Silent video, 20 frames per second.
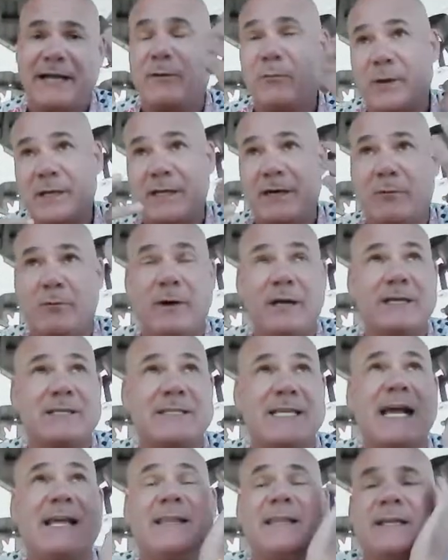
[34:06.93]
Like, what
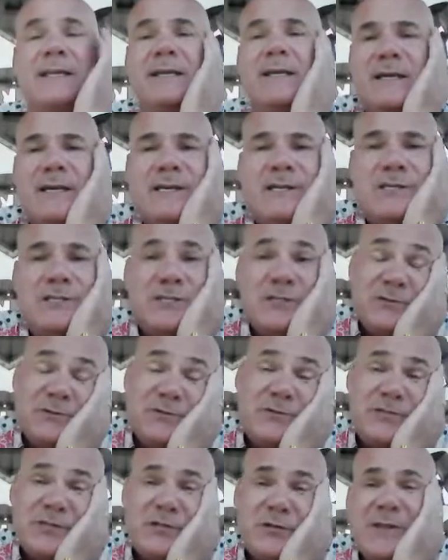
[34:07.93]
exactly do
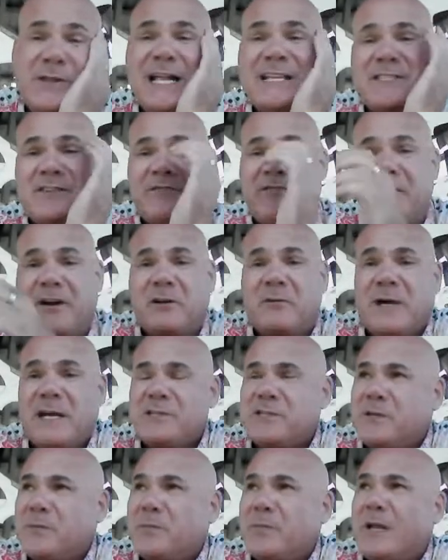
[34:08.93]
you do? That's a fair
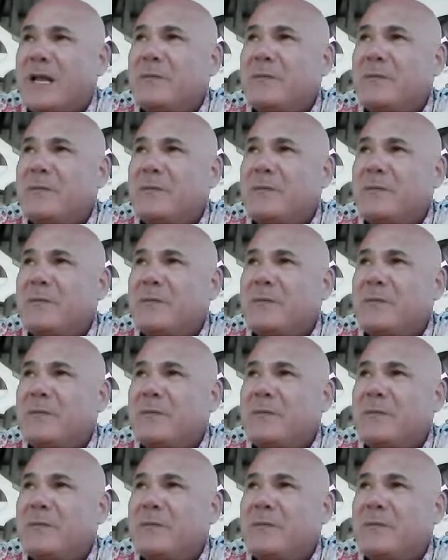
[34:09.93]
question.